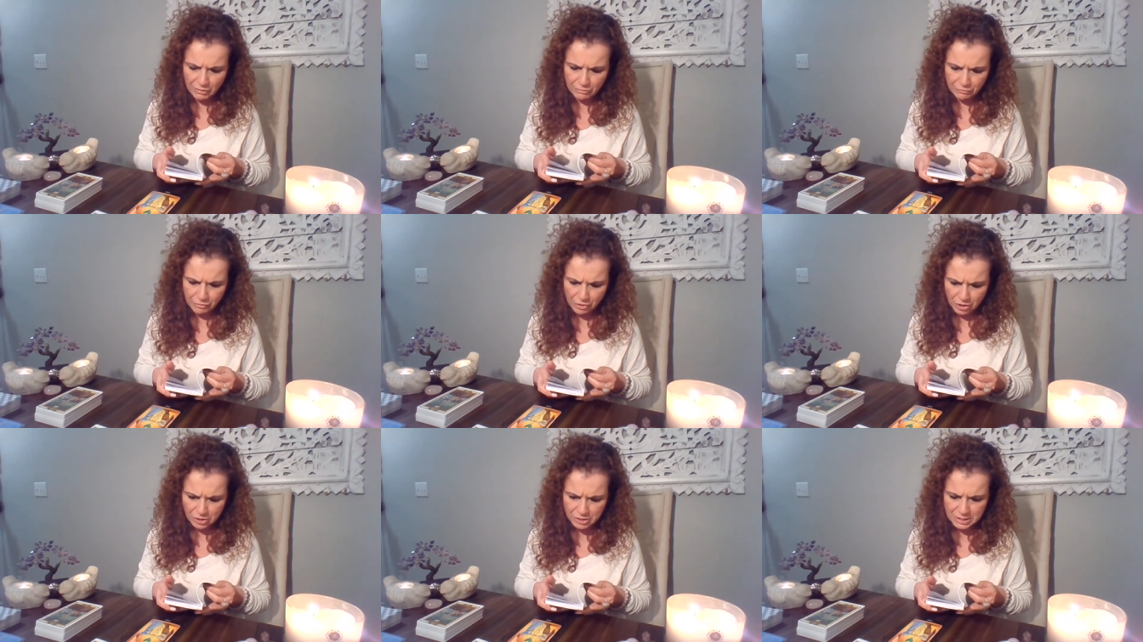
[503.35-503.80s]

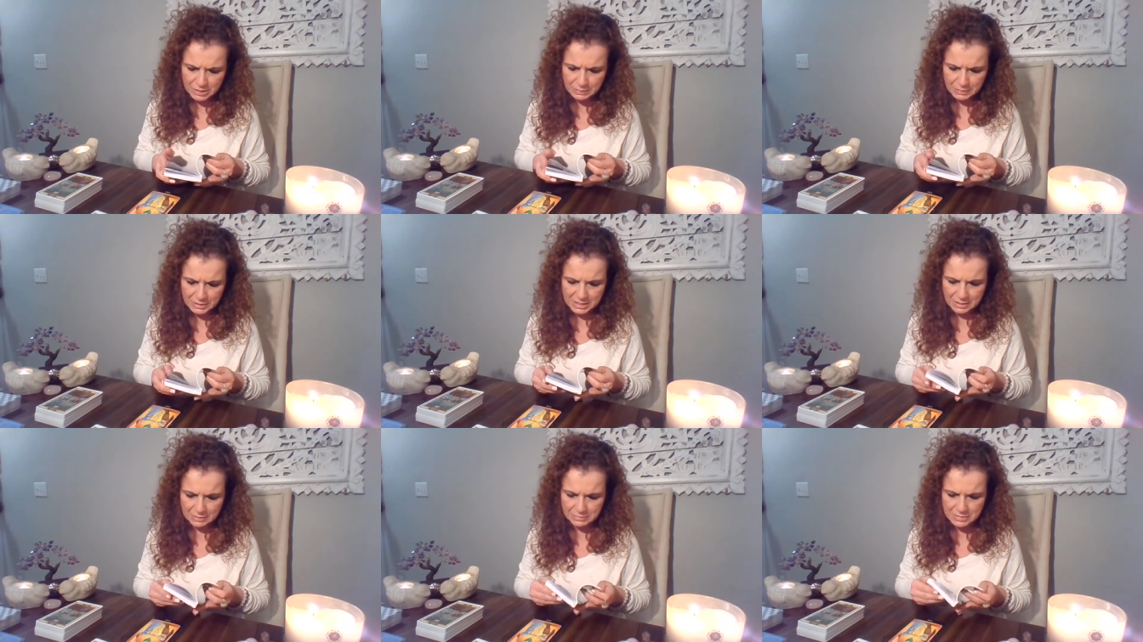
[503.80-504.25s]
first,
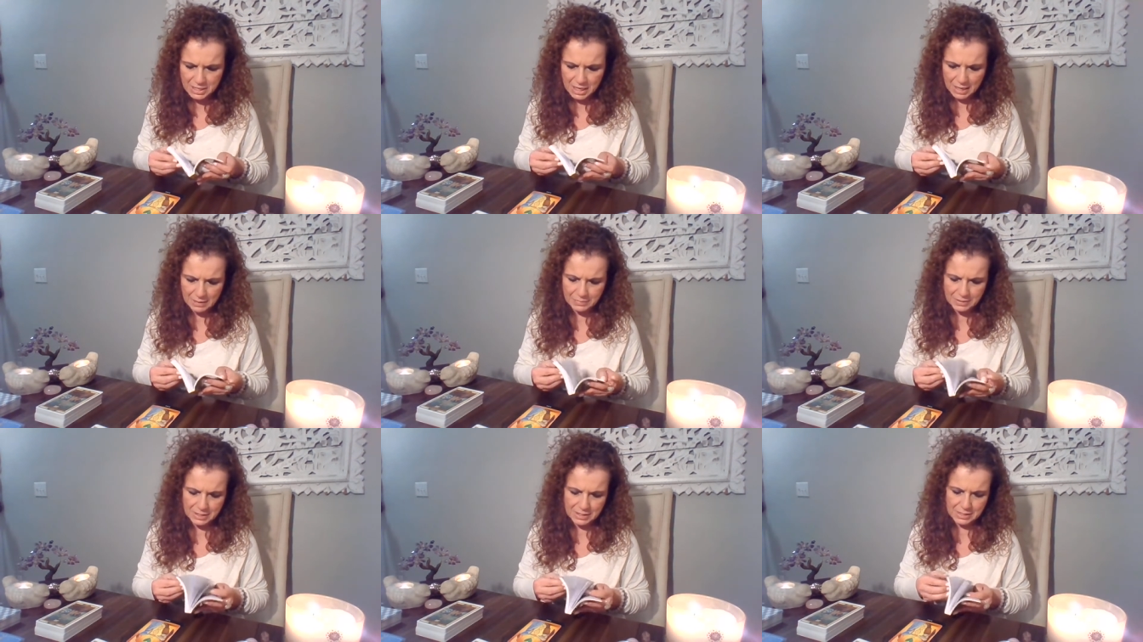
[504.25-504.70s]
but
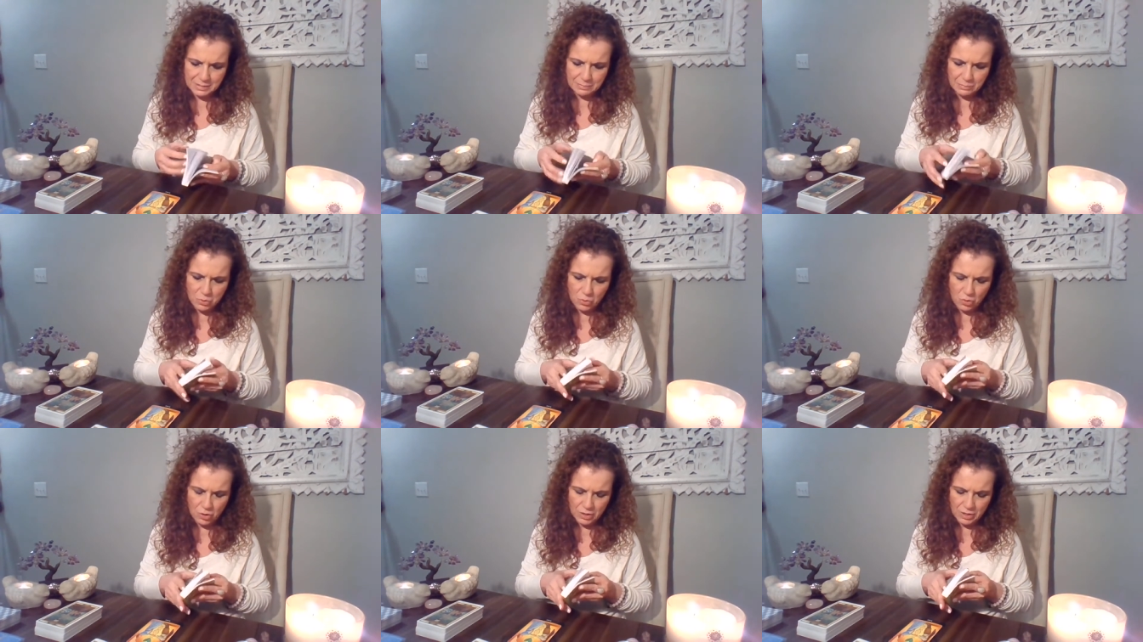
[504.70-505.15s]
sometimes it's
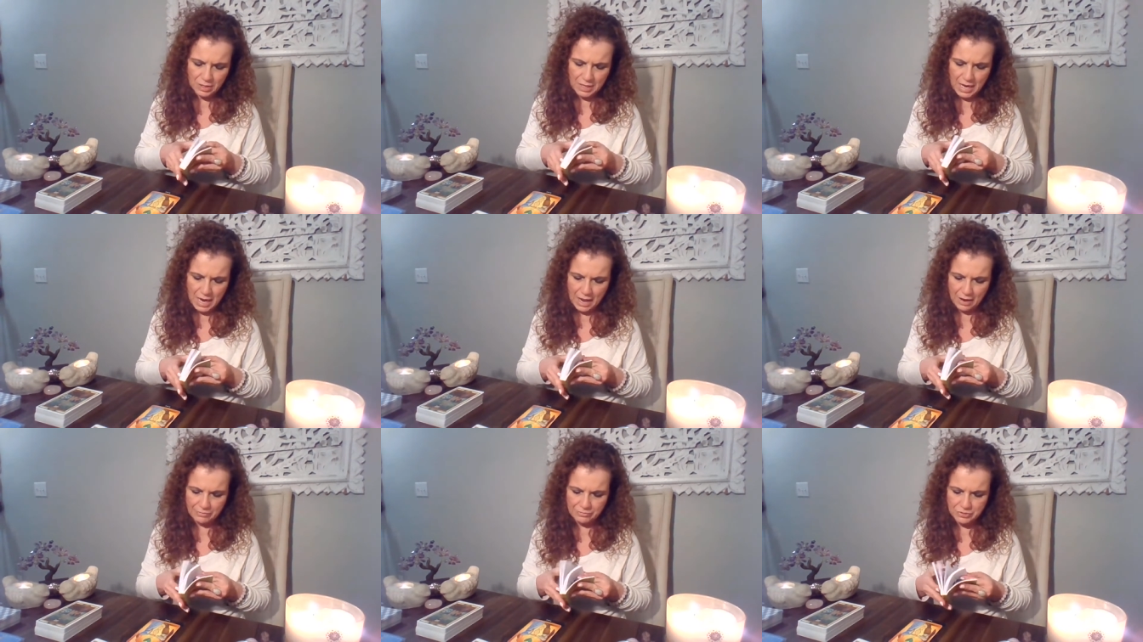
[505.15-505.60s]

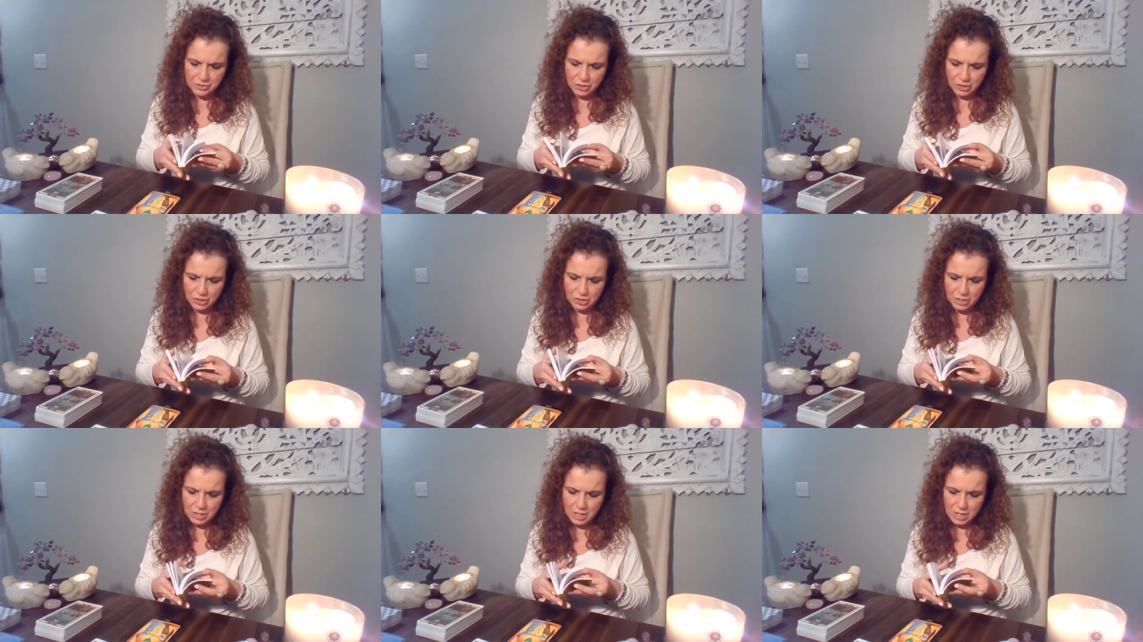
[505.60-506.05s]
important
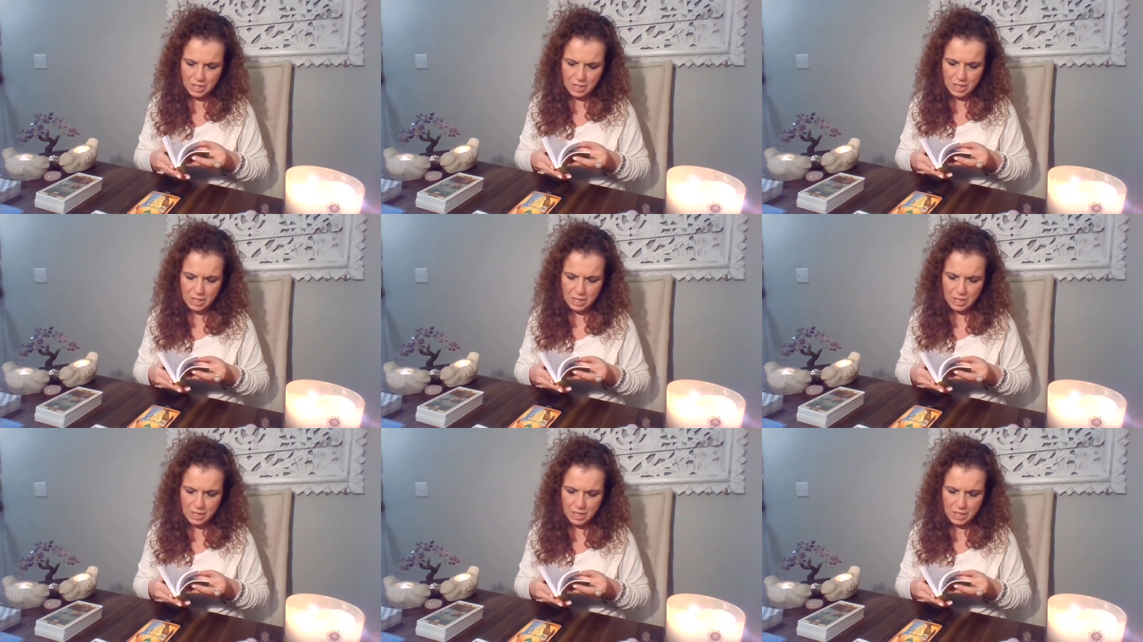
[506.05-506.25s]
after,